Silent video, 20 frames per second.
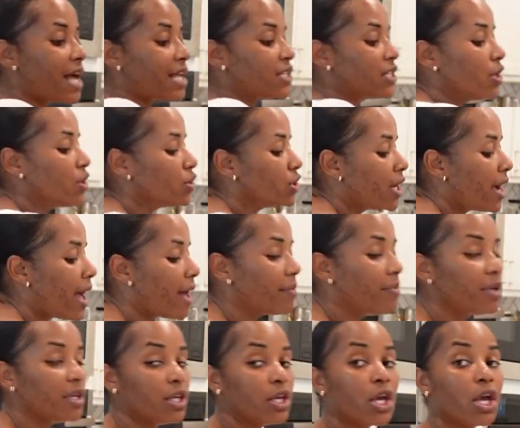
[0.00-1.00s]
I told y'all
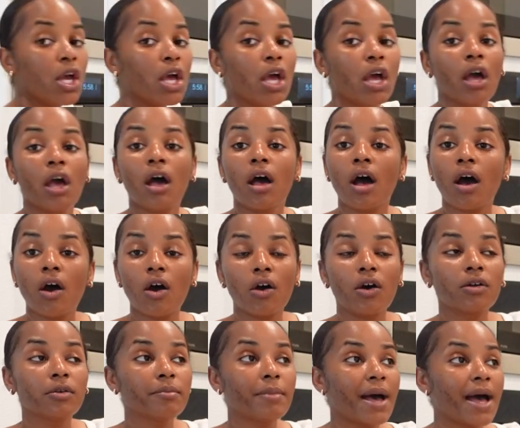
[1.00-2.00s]
I'd be
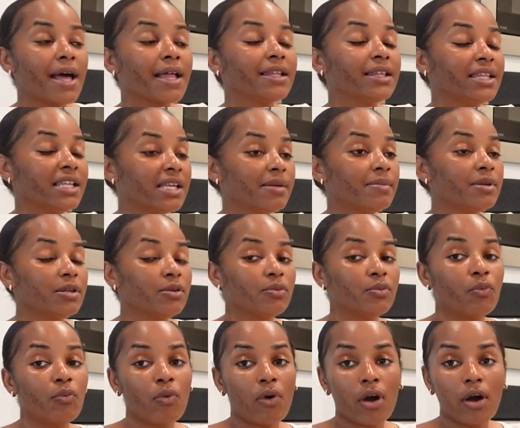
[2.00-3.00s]
on my lemon
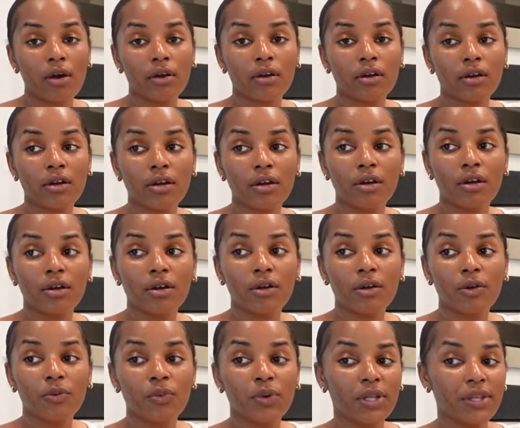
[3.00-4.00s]
water
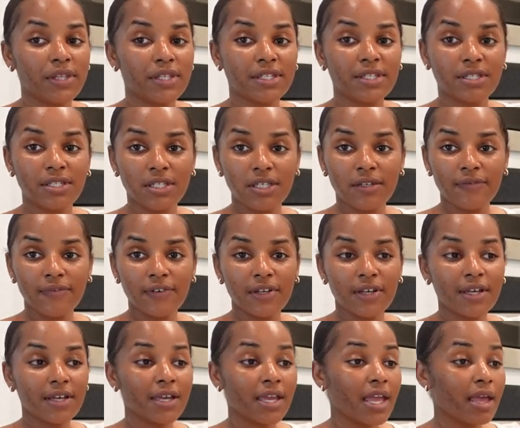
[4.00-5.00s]
with the
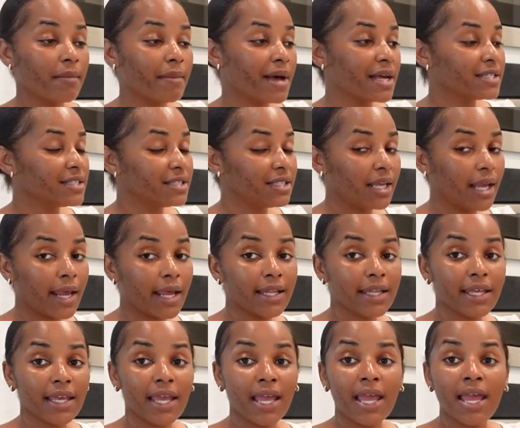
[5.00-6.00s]
stevia and my
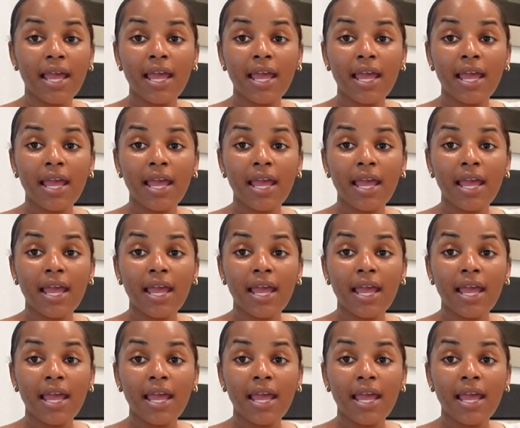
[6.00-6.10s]
Stanley.